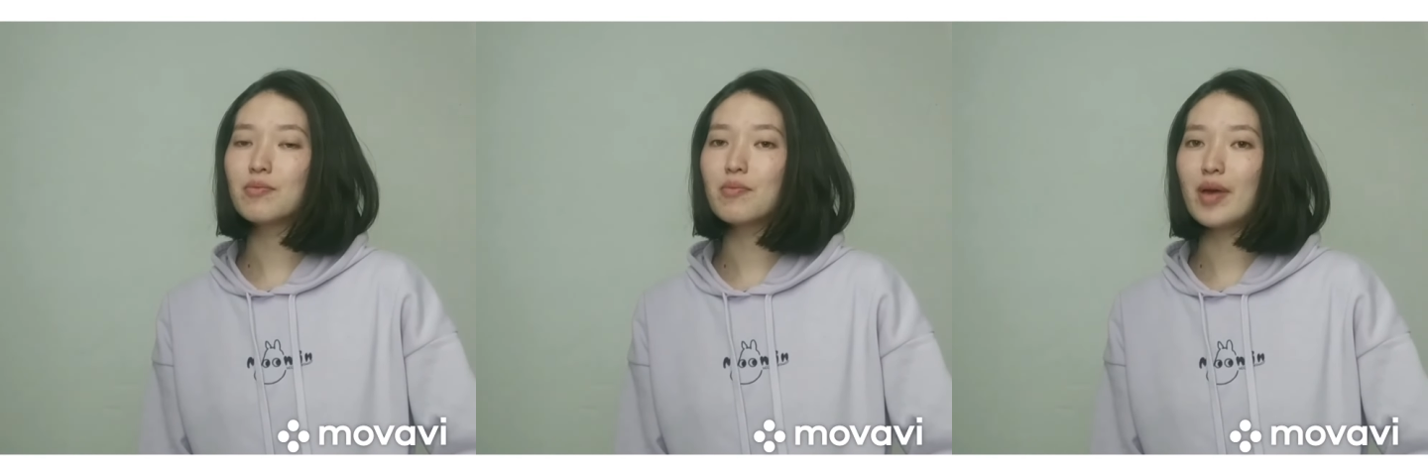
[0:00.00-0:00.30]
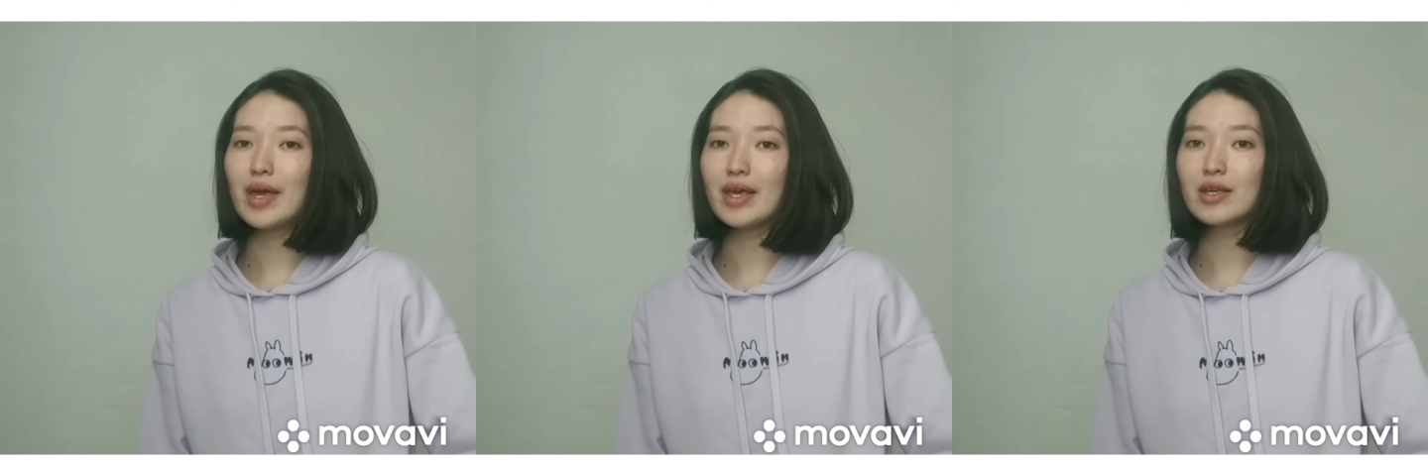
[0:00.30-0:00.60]

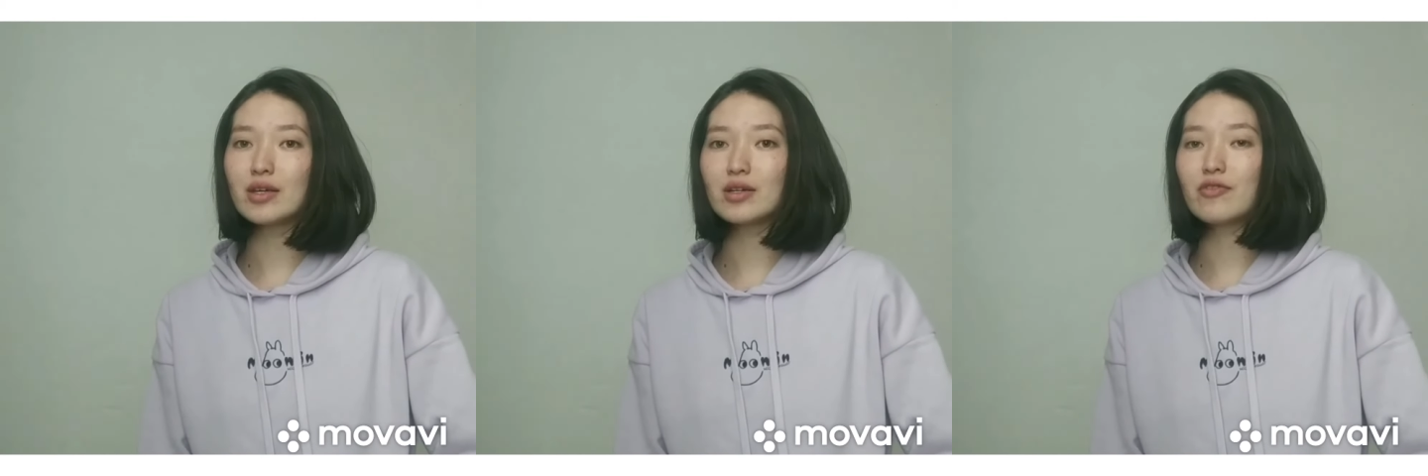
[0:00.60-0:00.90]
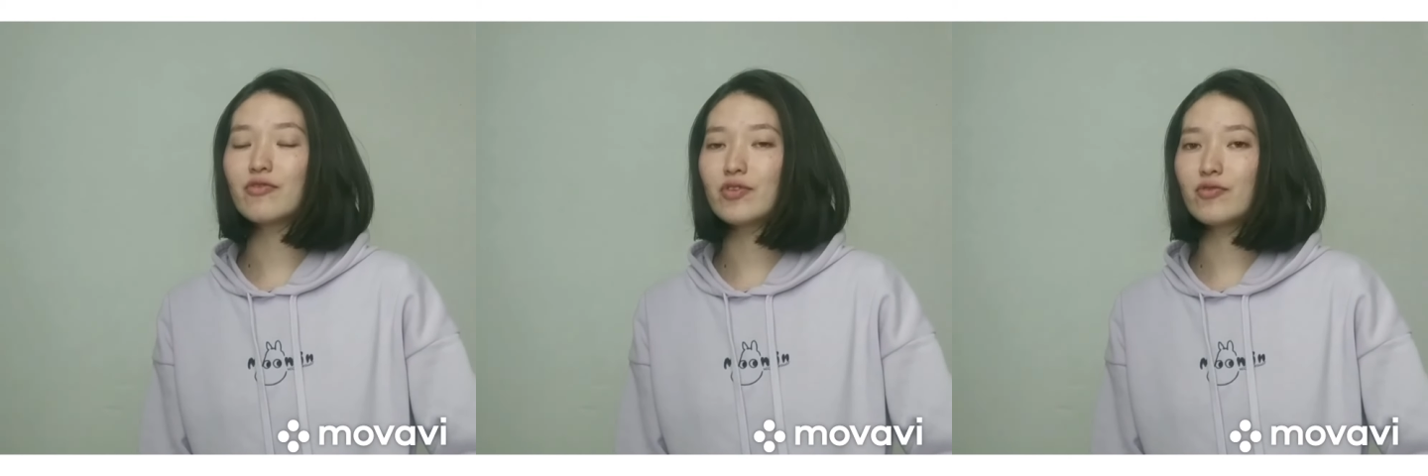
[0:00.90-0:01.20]
make
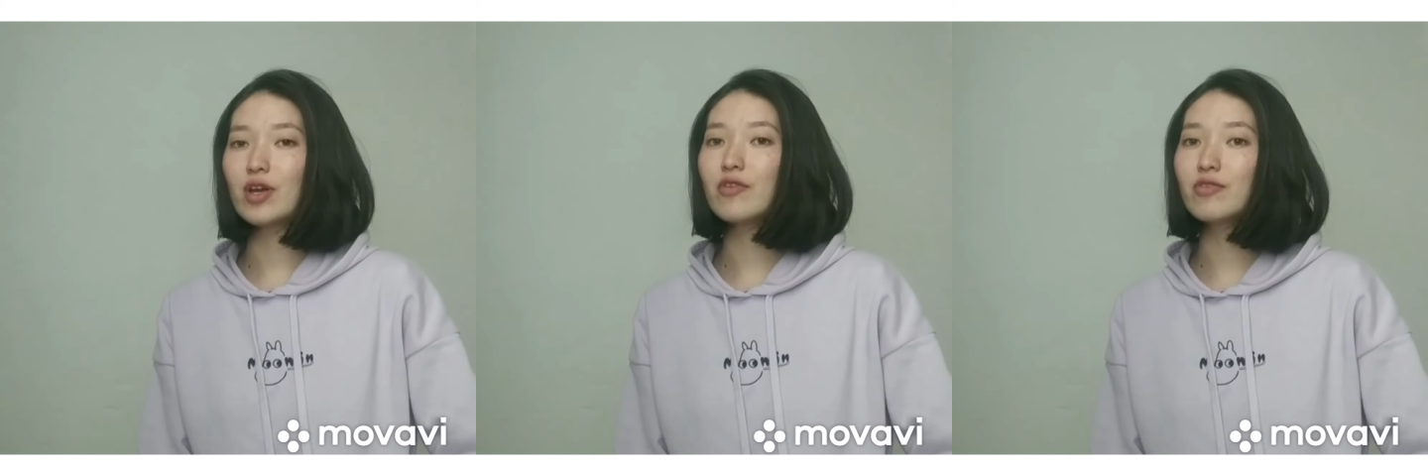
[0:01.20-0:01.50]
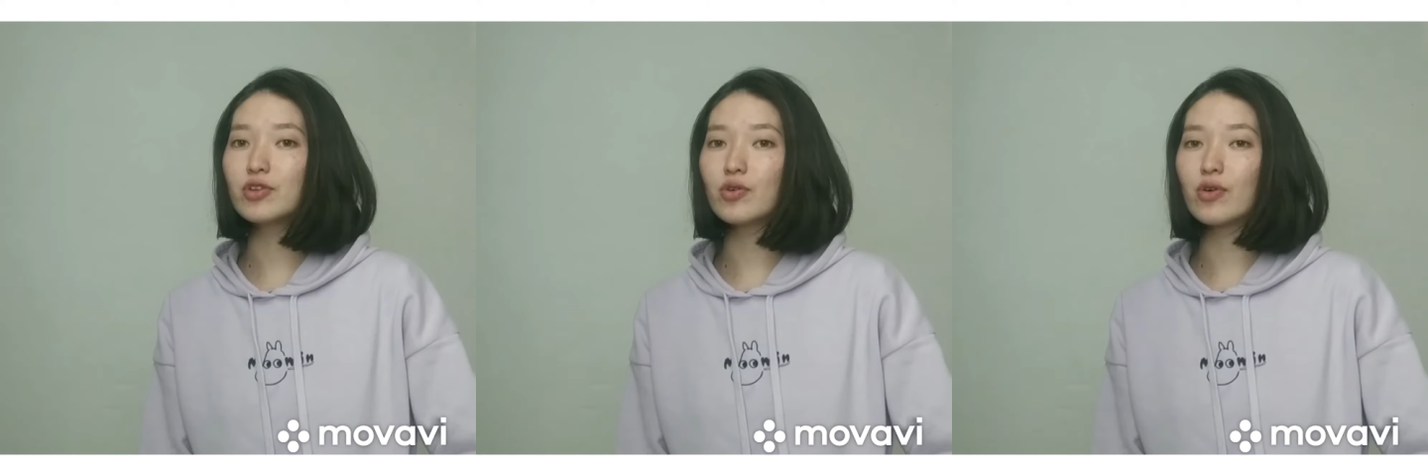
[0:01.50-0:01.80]
a
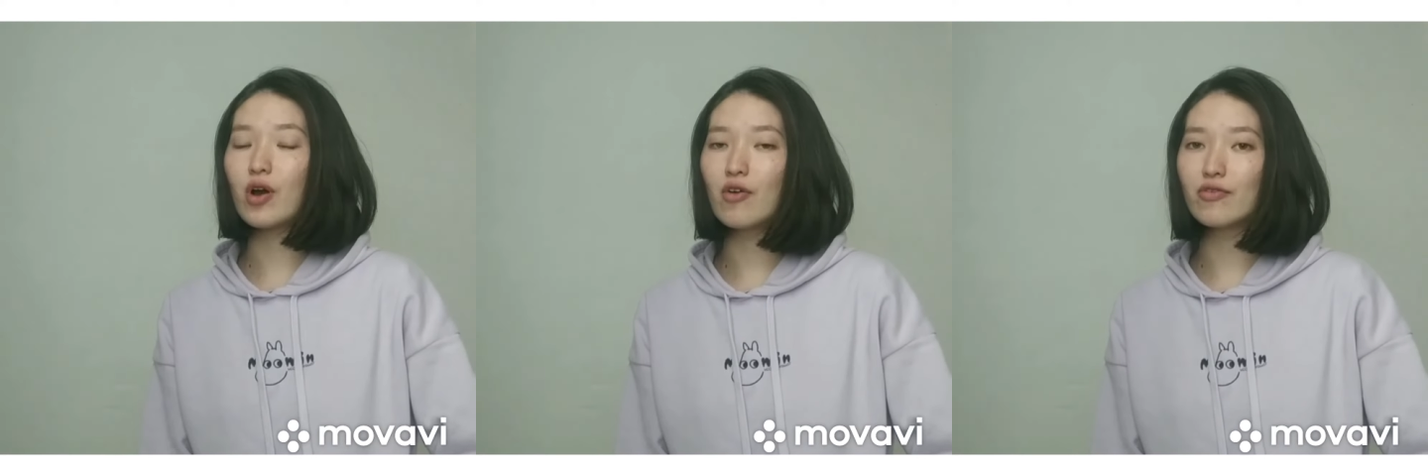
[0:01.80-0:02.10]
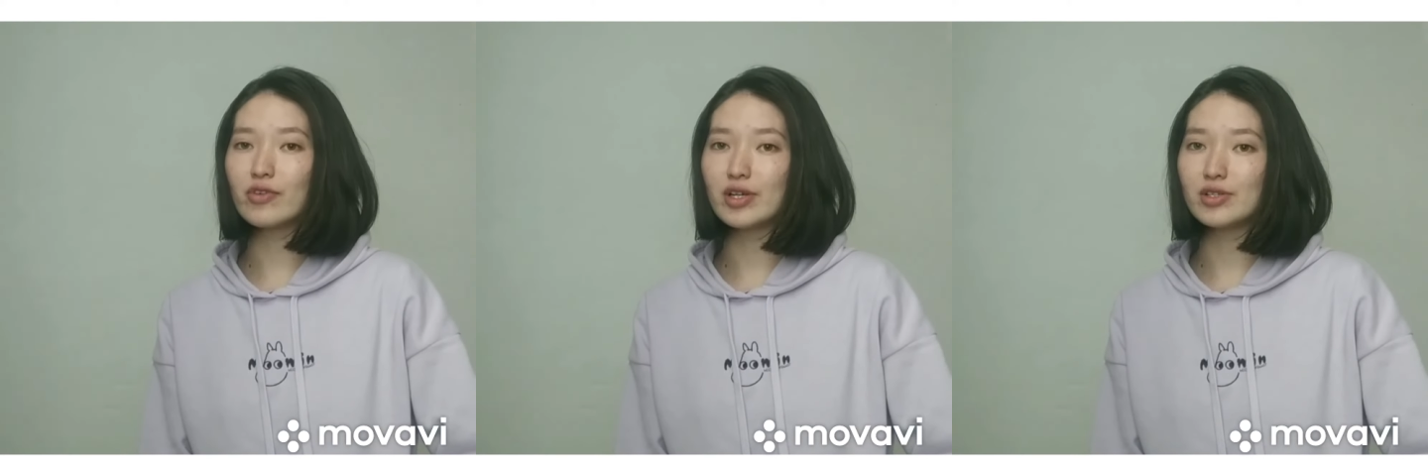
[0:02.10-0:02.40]
video
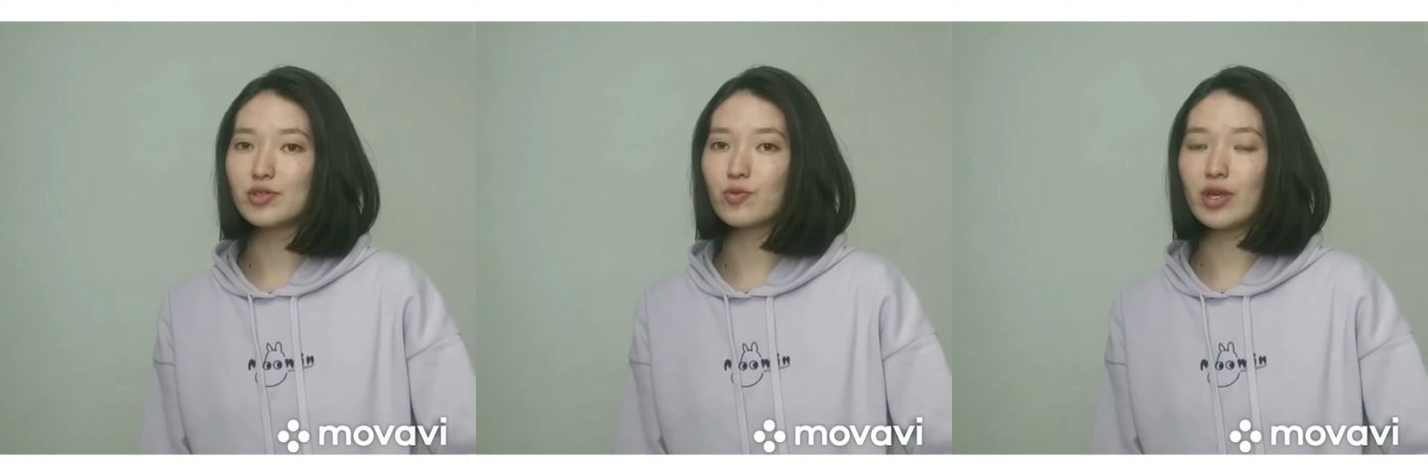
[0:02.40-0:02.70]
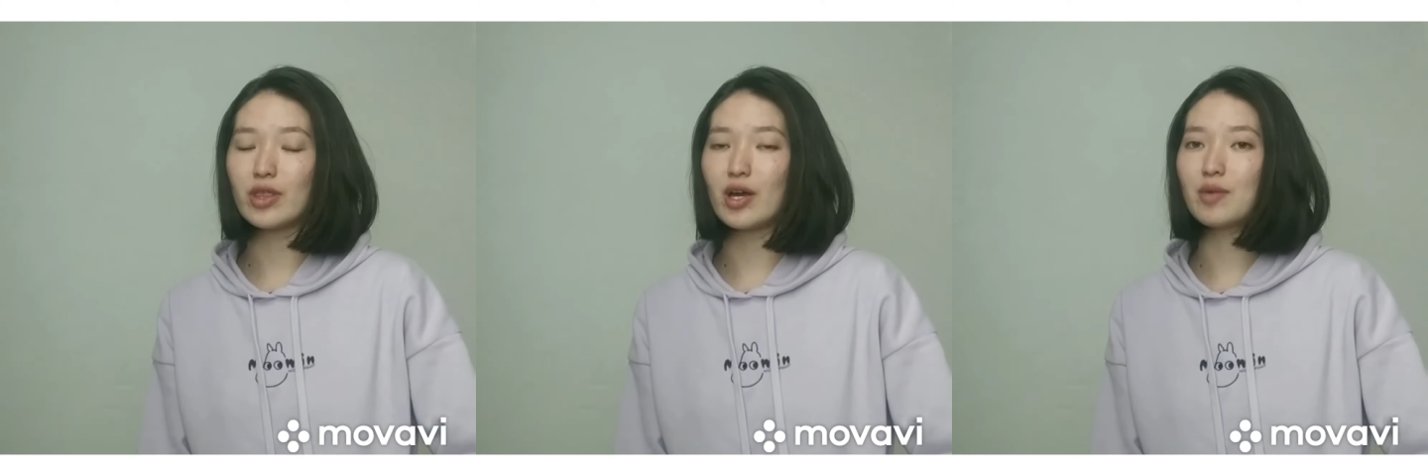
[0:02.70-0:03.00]
conference
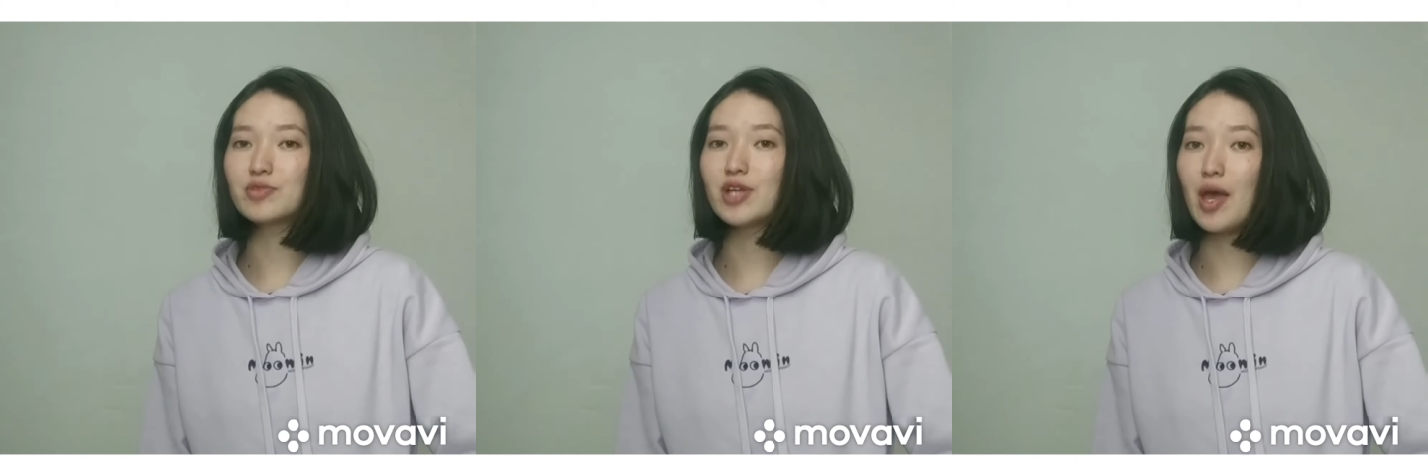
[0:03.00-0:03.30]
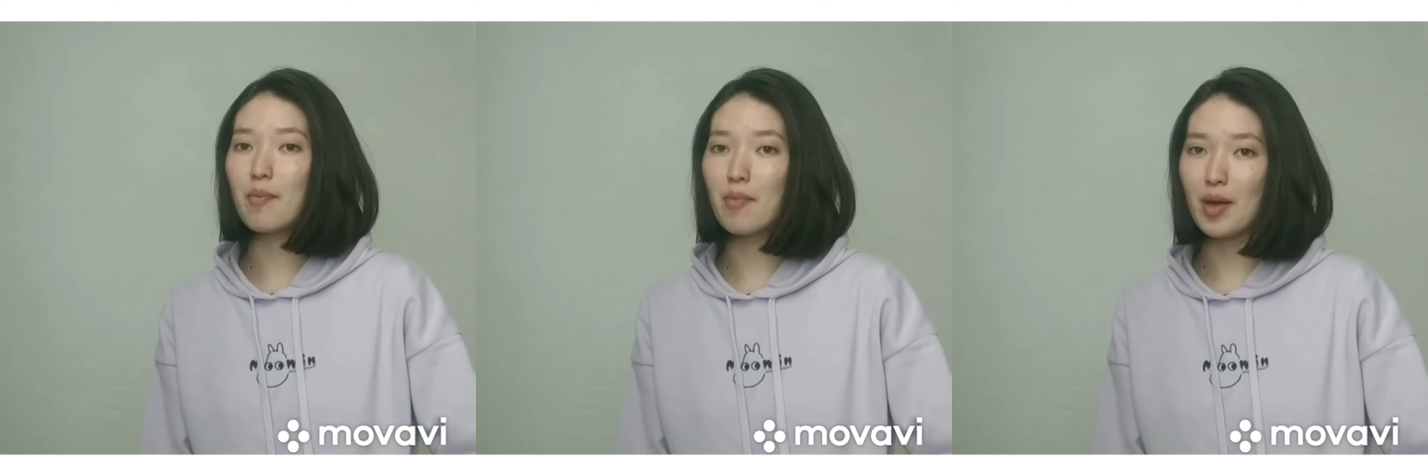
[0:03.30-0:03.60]
with up
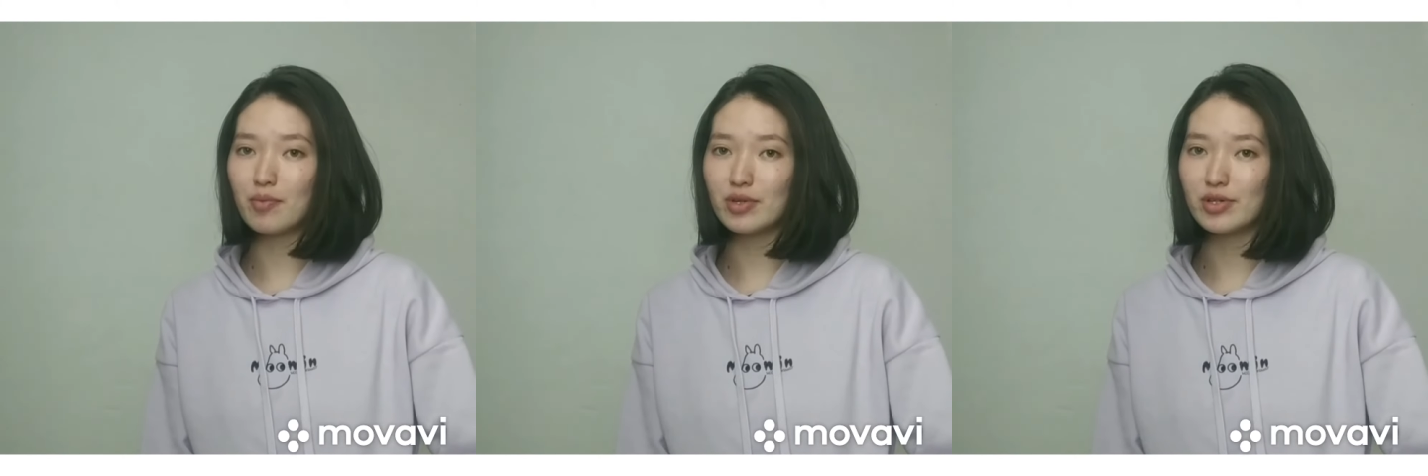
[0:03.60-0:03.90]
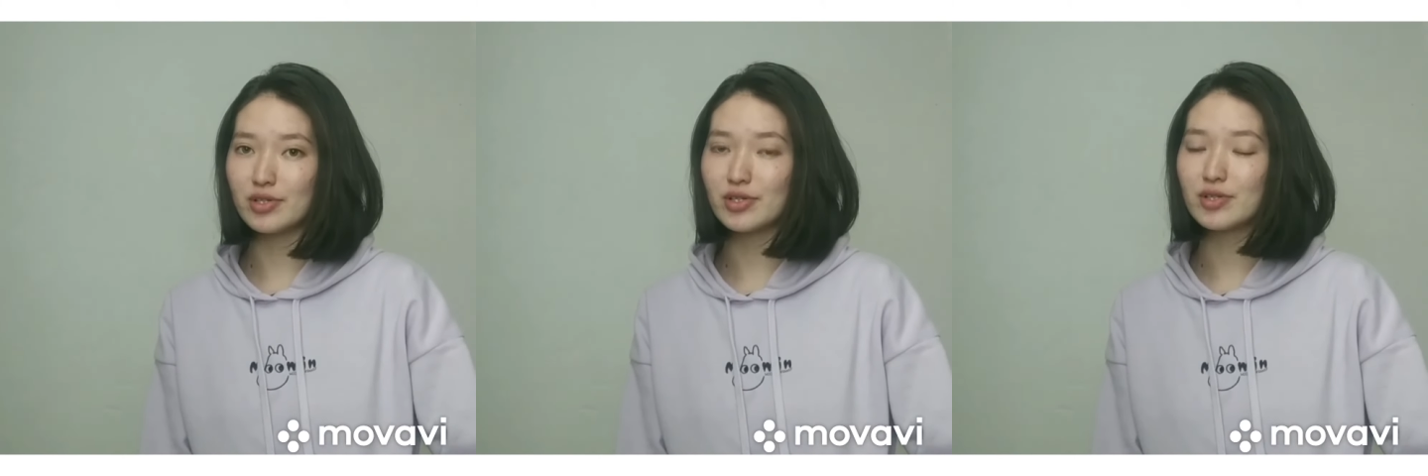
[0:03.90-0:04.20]
10
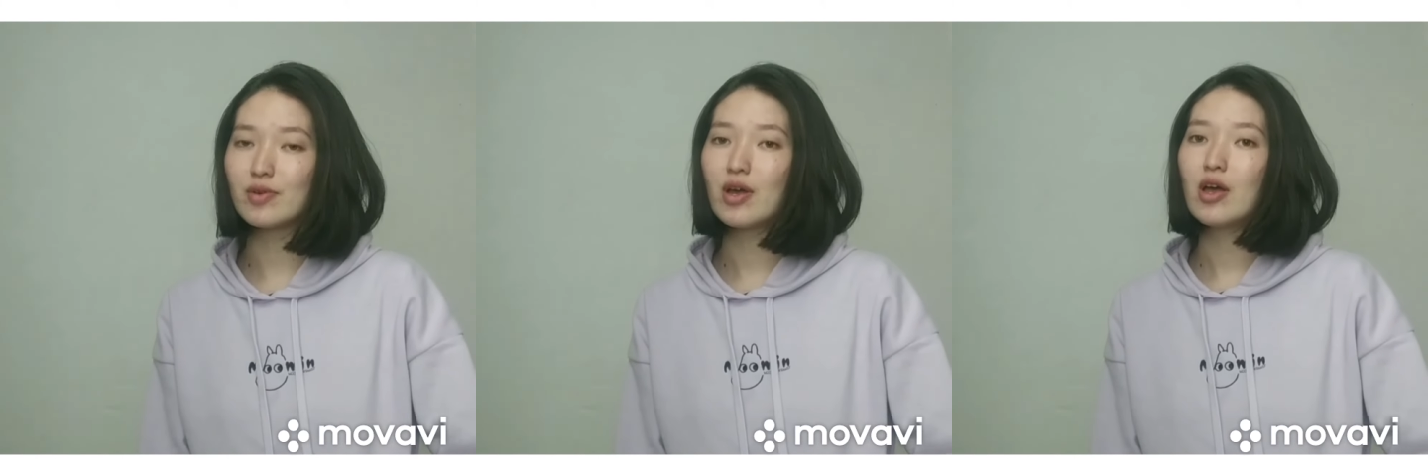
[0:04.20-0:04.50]
members.